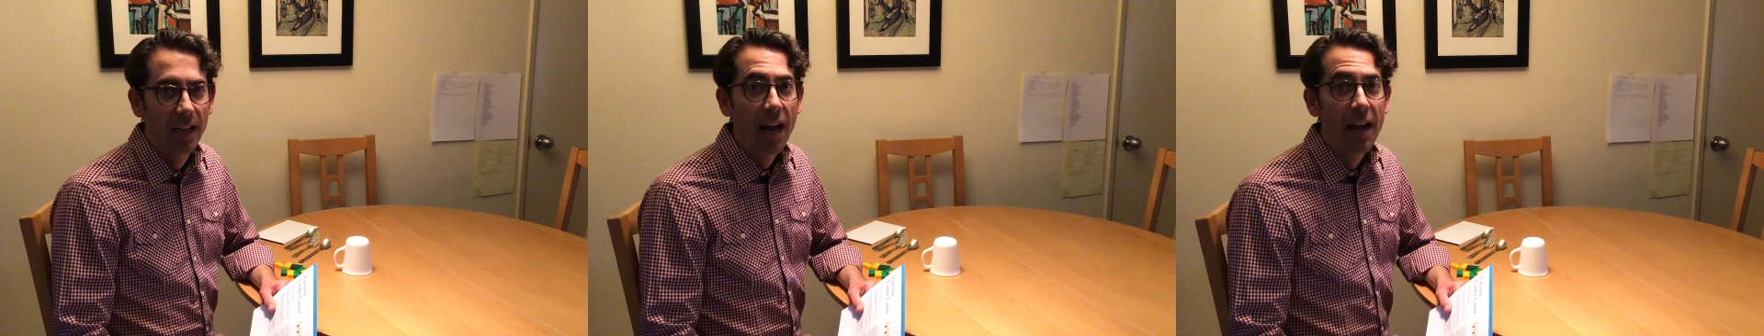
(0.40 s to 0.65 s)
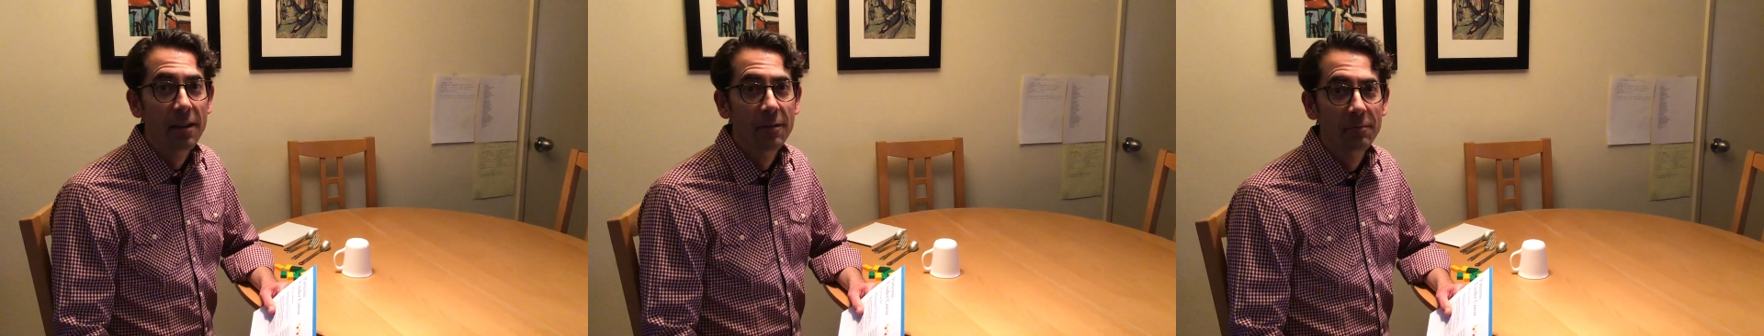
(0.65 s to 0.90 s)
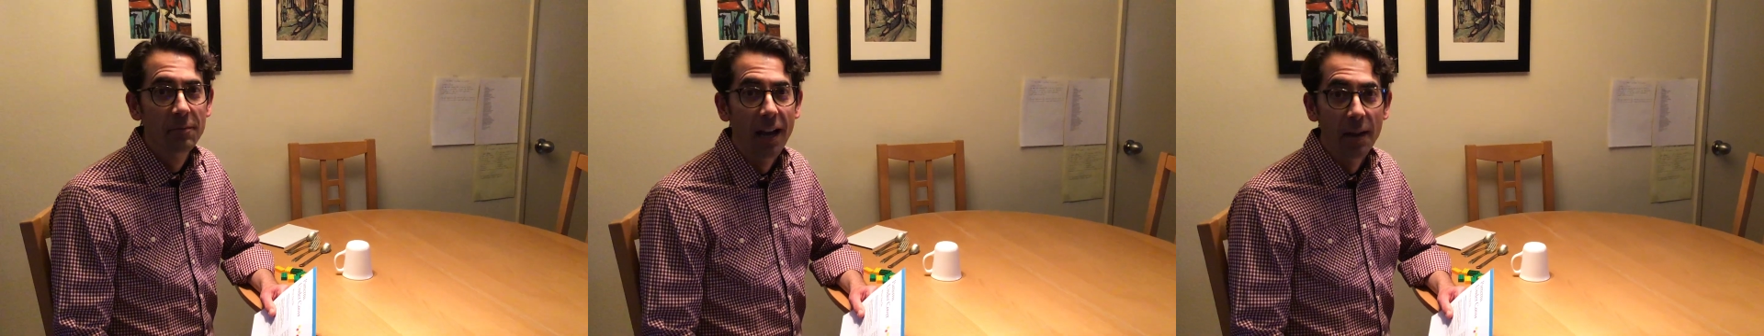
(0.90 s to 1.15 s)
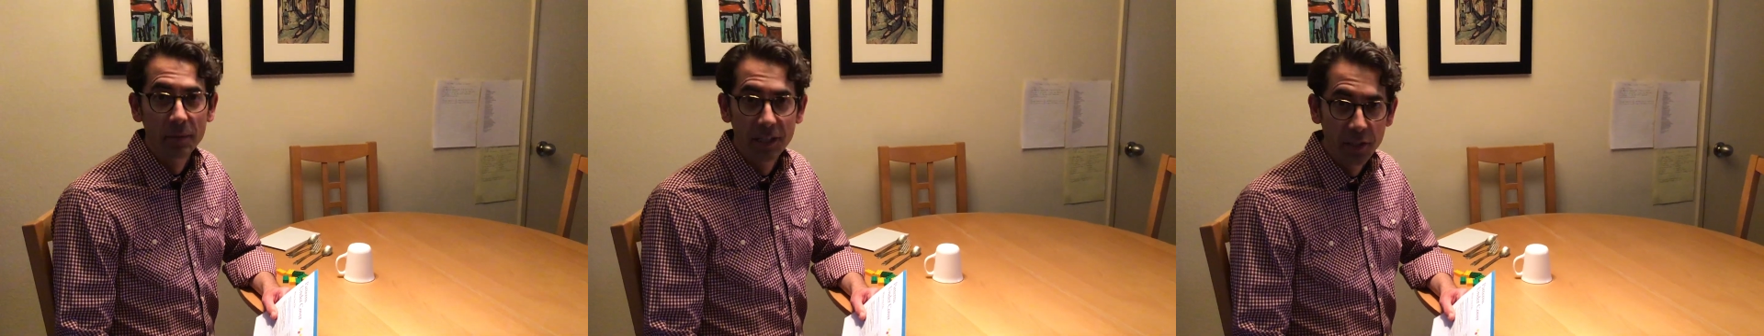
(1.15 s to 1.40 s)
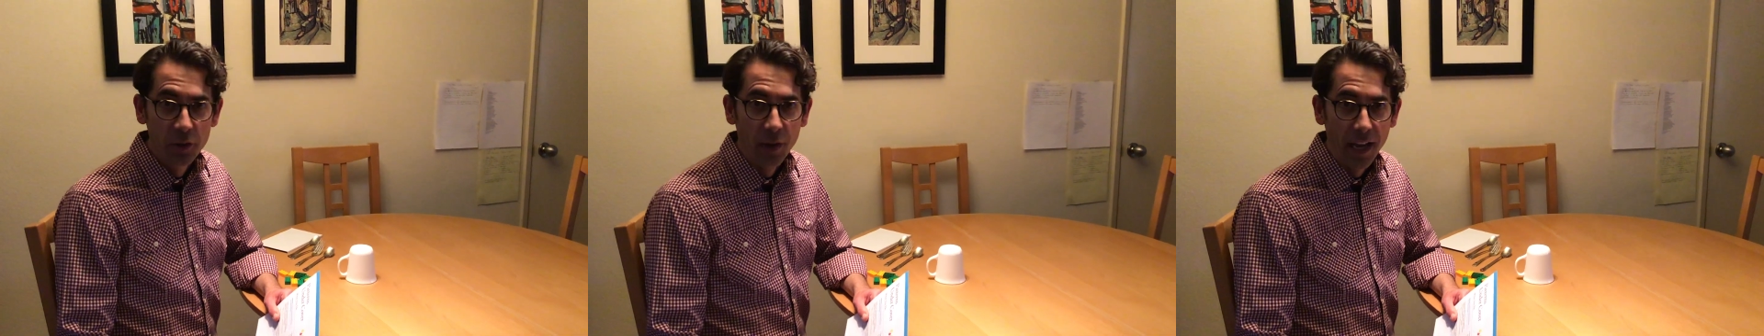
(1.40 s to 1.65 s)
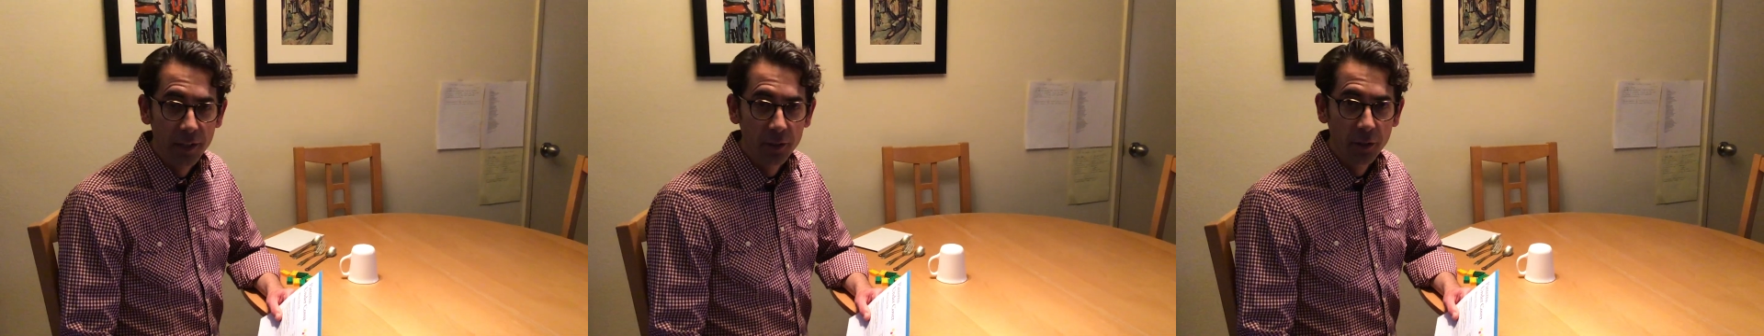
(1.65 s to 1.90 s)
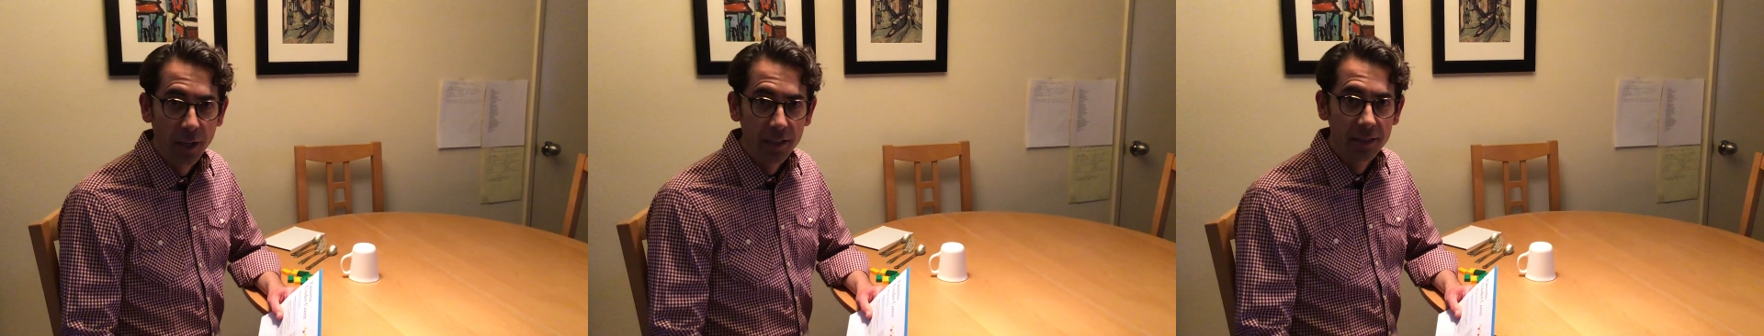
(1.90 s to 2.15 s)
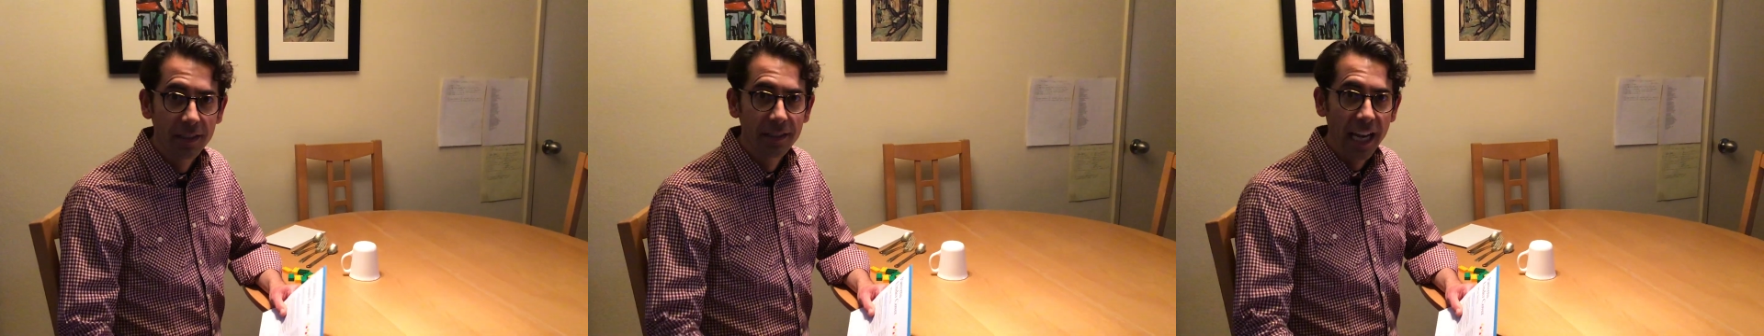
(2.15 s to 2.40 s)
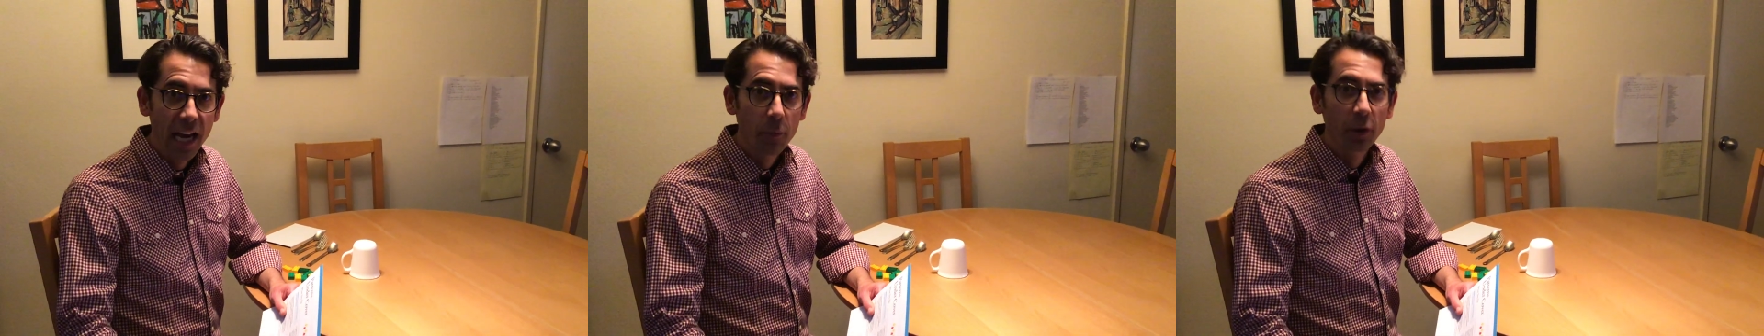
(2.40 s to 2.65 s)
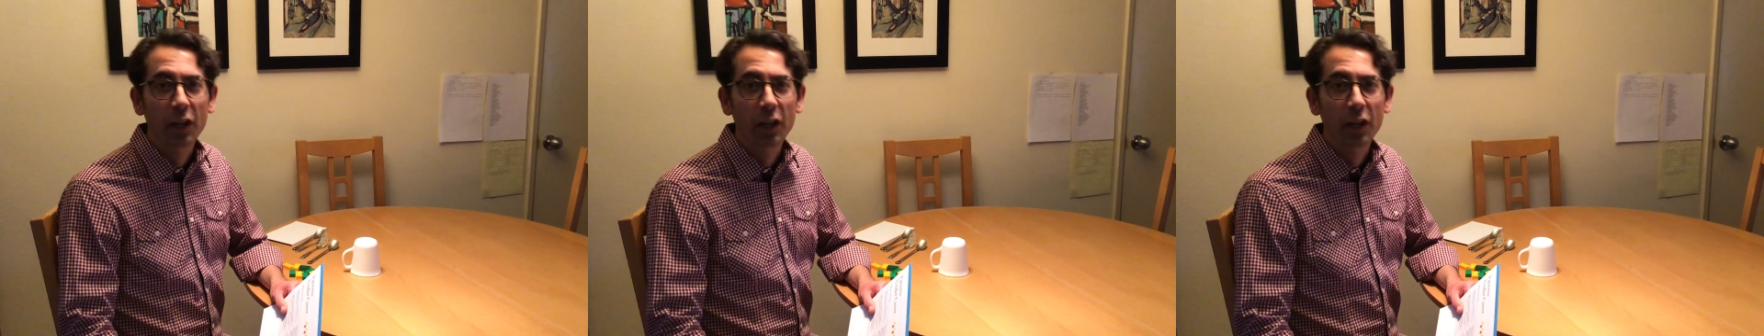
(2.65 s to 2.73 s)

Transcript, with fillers: Hi, I'm teacher Edgar and today we're